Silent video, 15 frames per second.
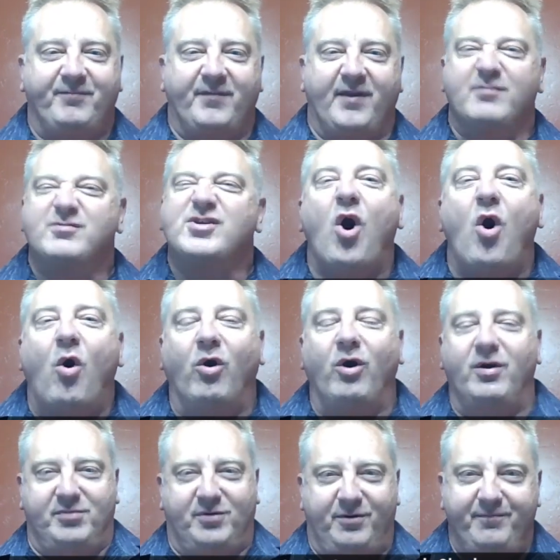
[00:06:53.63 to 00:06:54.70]
It was
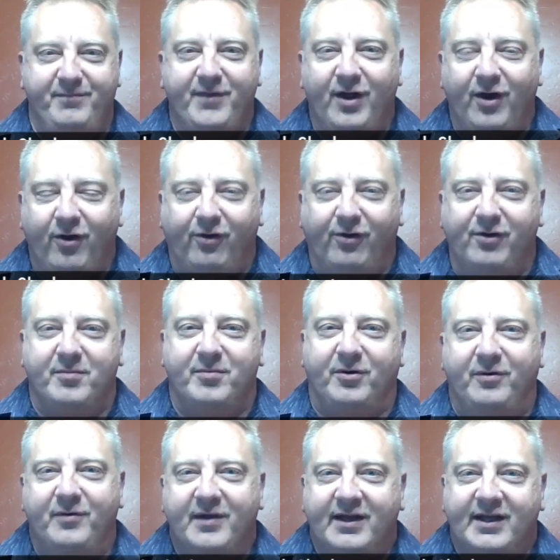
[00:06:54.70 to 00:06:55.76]
horrible, horrible.
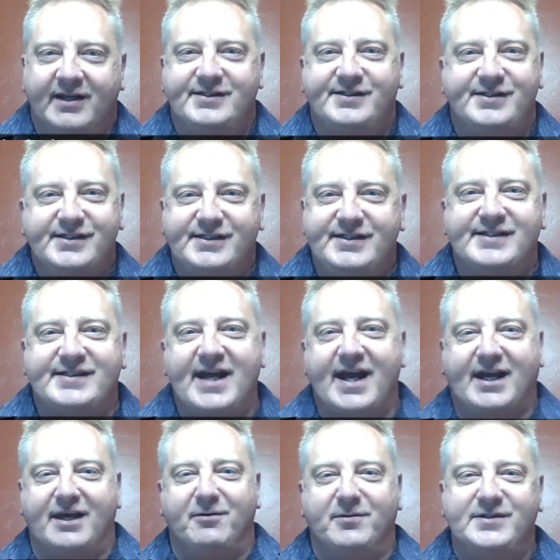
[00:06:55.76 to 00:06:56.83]
And
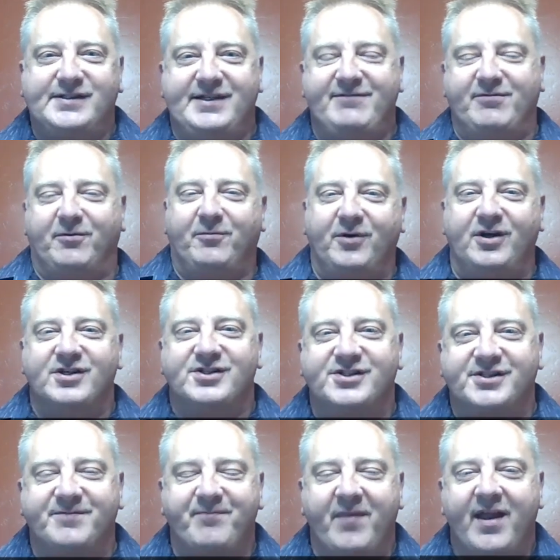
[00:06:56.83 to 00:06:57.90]
60-second was even worse.